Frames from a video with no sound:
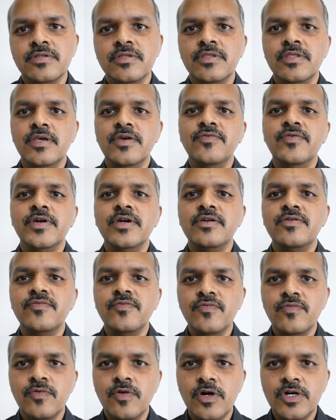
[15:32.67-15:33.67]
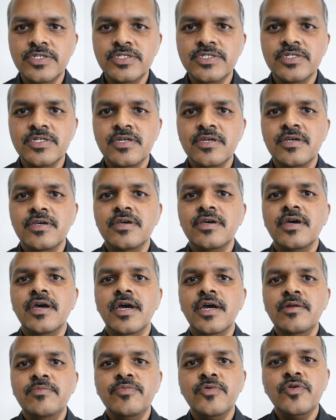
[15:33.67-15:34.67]
They wear watch
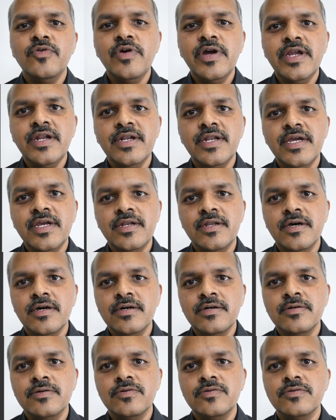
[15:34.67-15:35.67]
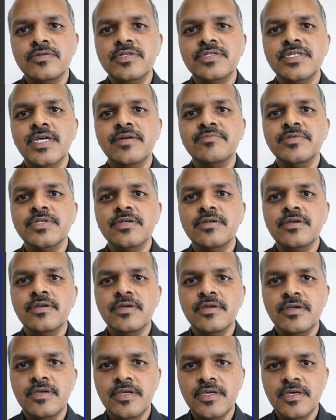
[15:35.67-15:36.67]
and provide data to the Samsung
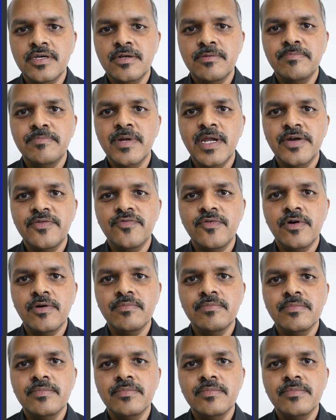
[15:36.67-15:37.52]
GearUp platform.